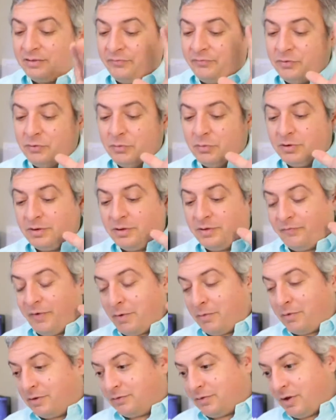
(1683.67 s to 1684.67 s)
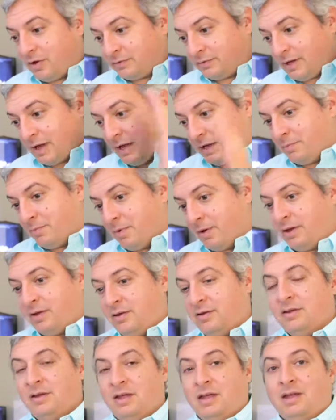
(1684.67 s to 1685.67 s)
If I were to talk to anybody
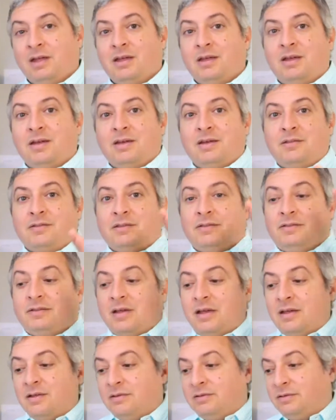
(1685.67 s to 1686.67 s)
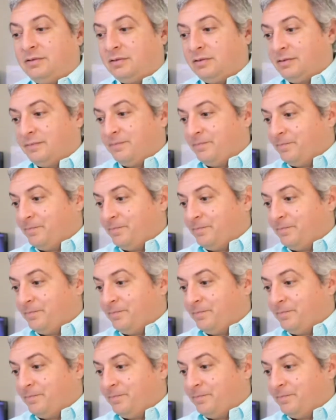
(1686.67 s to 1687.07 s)
that says,